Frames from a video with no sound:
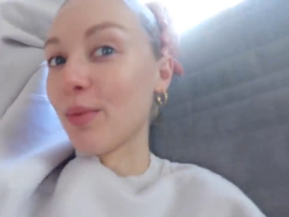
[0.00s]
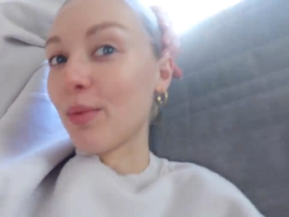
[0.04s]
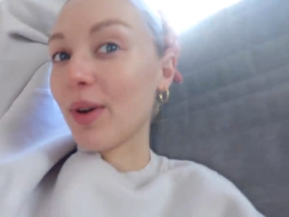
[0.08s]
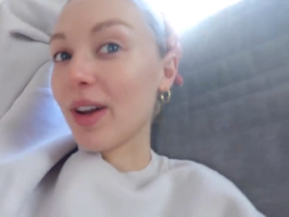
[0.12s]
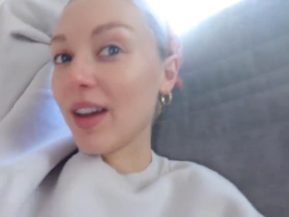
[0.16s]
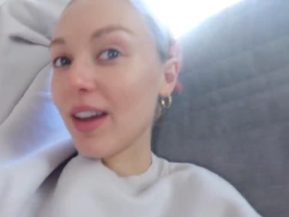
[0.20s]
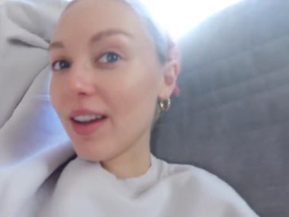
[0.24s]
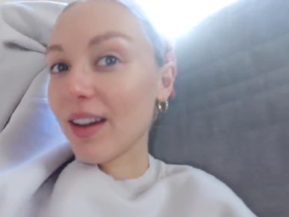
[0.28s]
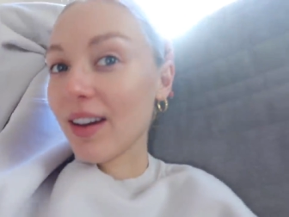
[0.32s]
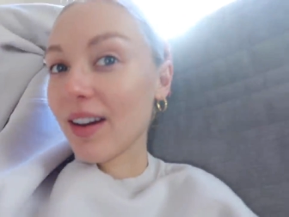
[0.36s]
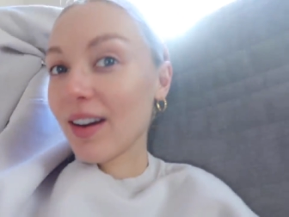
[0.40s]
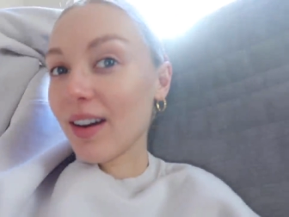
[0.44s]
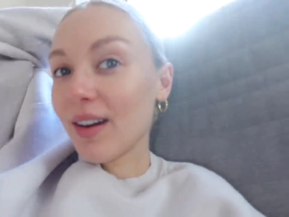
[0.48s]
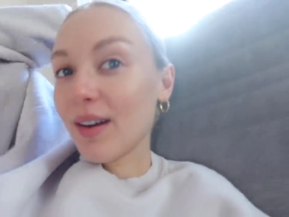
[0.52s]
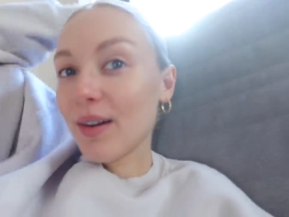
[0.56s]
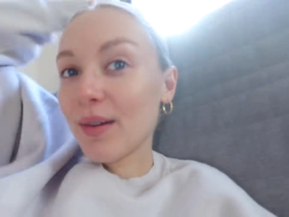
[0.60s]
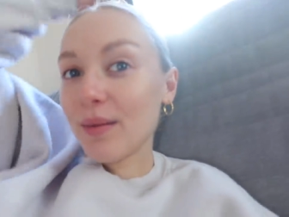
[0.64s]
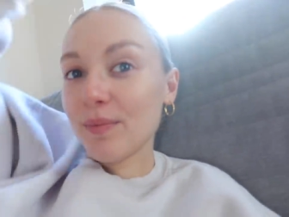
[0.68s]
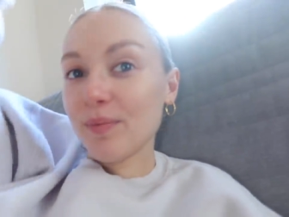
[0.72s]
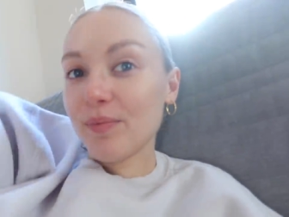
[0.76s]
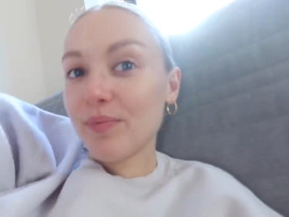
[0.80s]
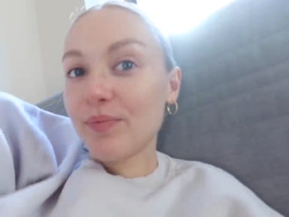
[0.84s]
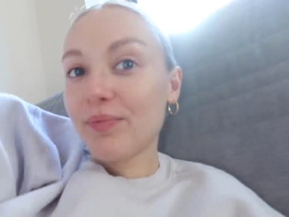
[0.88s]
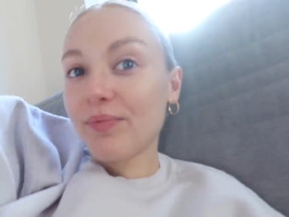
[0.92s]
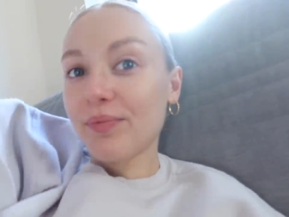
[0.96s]
We,
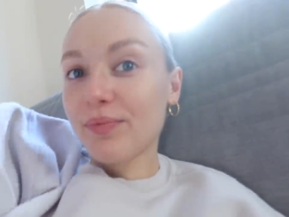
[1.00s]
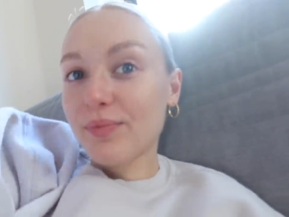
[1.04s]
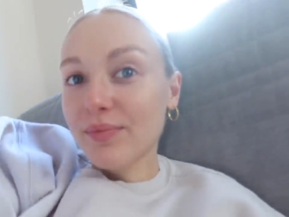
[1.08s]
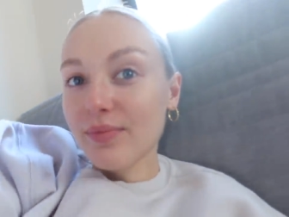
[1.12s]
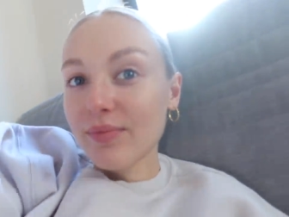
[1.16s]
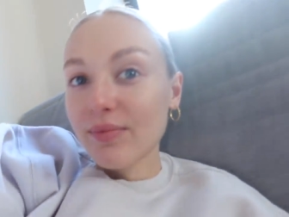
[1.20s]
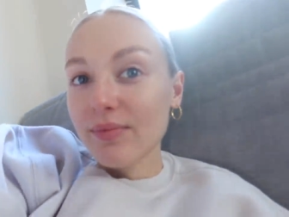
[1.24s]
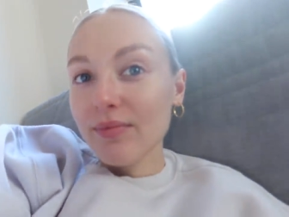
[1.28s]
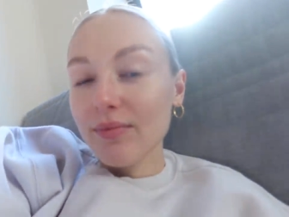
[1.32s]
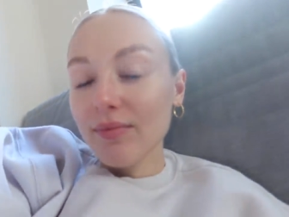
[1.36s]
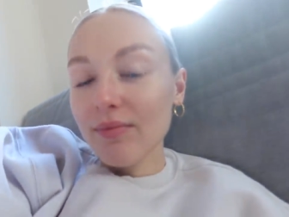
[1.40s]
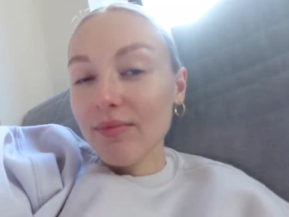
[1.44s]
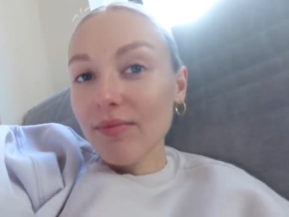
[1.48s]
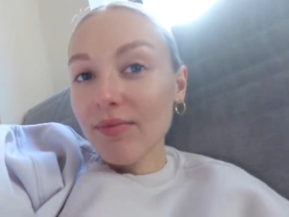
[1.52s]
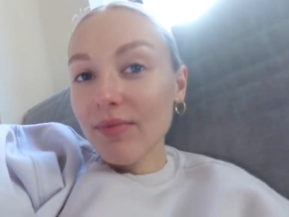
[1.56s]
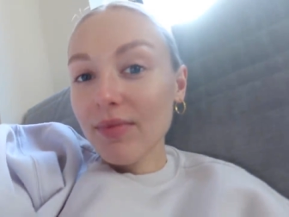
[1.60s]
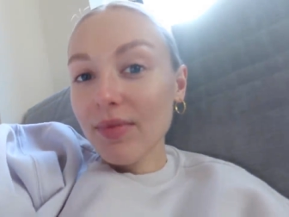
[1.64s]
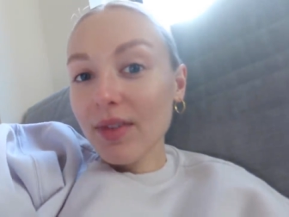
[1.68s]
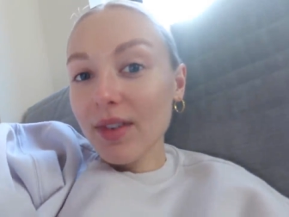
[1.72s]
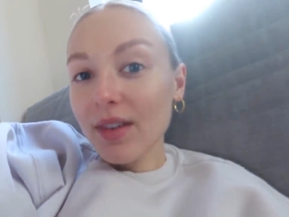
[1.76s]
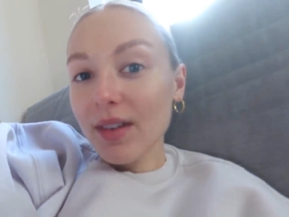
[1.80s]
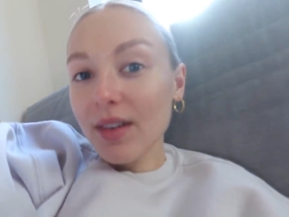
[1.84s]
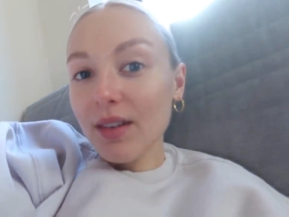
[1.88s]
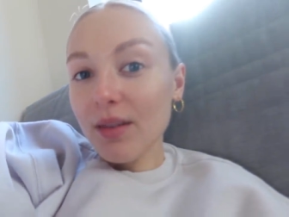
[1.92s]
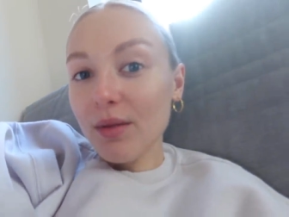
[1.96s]
um,
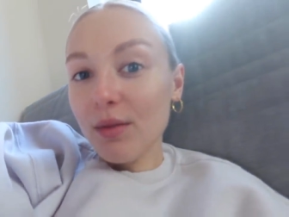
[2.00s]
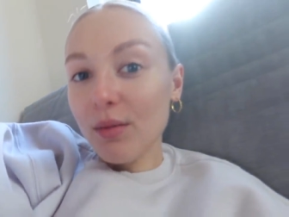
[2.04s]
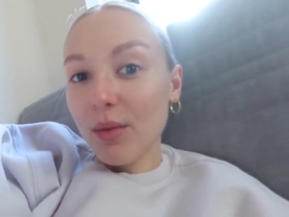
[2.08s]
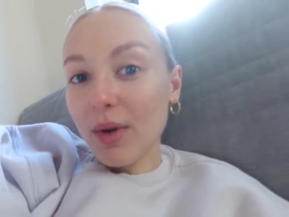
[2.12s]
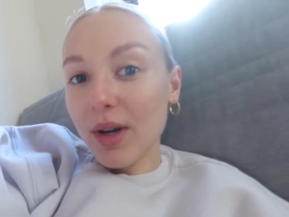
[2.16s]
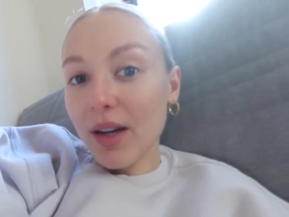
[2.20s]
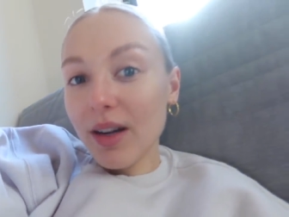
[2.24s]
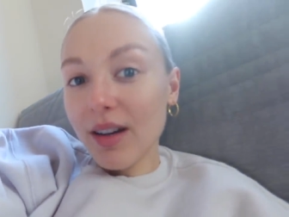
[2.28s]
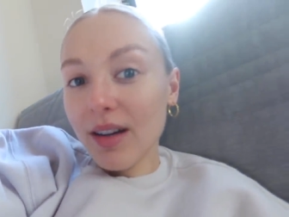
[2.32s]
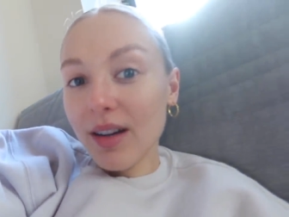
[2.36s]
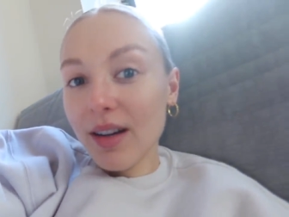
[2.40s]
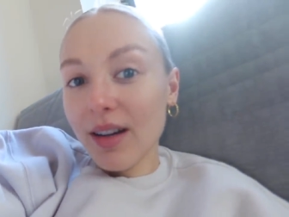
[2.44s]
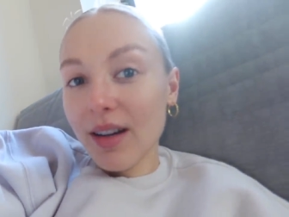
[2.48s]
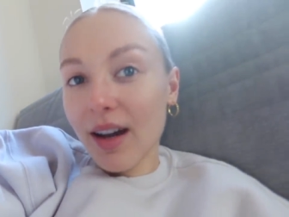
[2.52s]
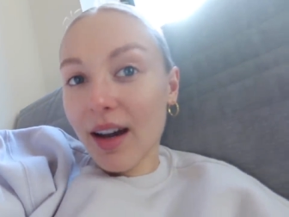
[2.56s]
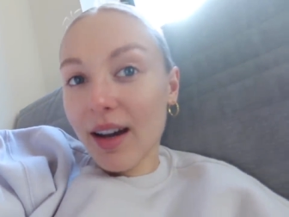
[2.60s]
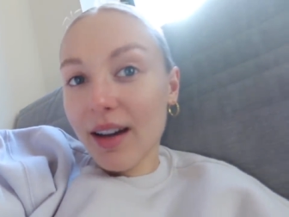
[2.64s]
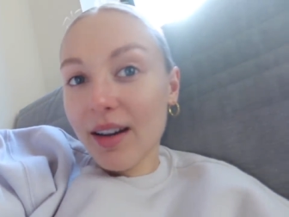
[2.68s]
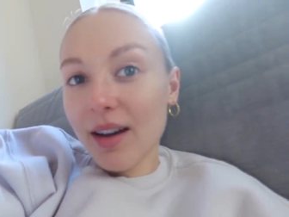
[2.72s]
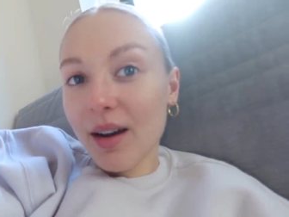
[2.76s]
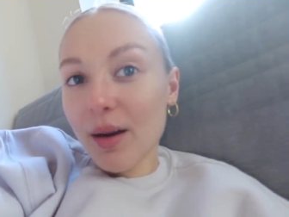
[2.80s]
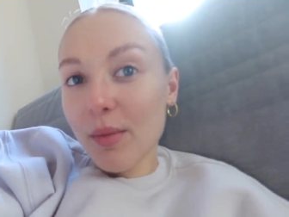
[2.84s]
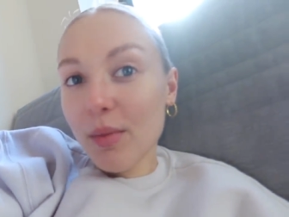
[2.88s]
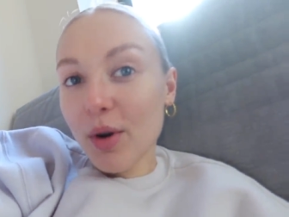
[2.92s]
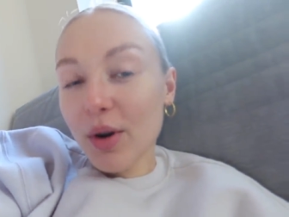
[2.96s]
we
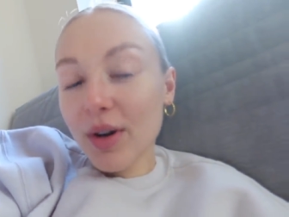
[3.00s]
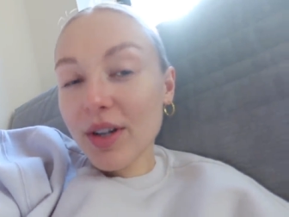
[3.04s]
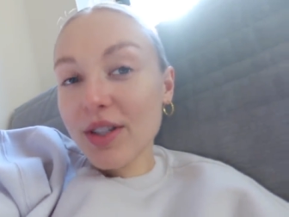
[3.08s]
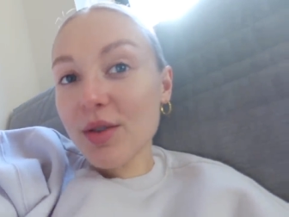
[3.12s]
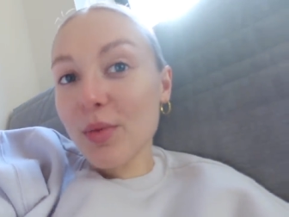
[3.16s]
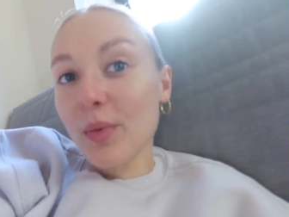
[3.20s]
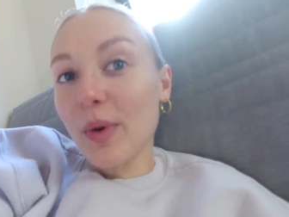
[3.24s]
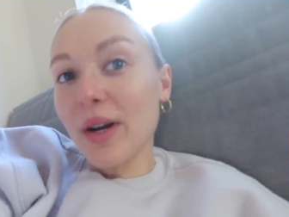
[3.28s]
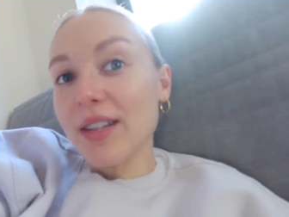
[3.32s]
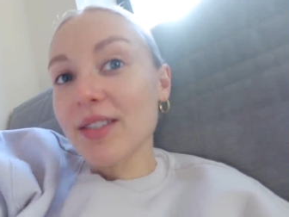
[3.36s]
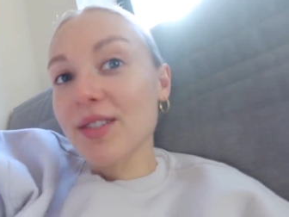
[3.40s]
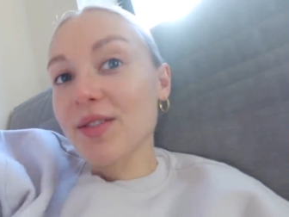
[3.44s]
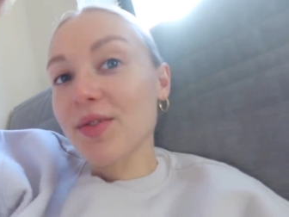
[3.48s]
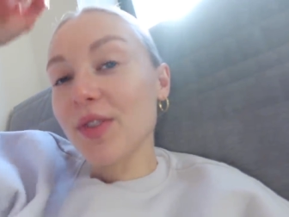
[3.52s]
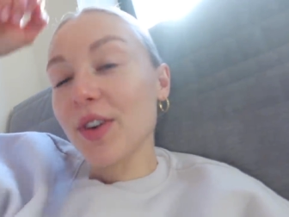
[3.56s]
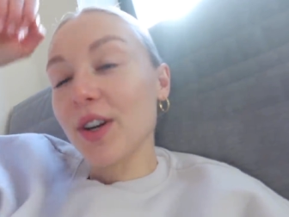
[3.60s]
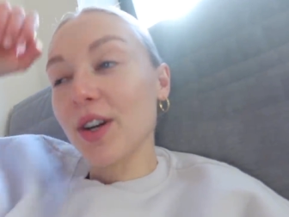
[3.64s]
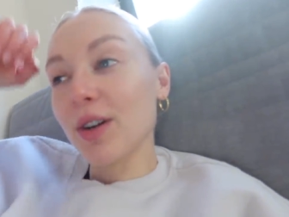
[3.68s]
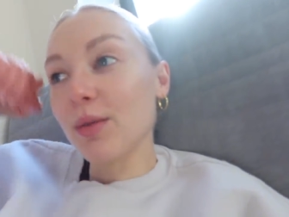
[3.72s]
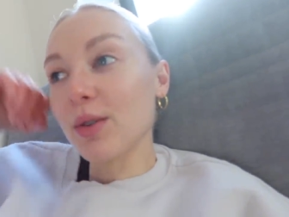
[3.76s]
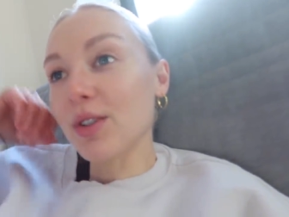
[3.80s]
ended up going to Westville,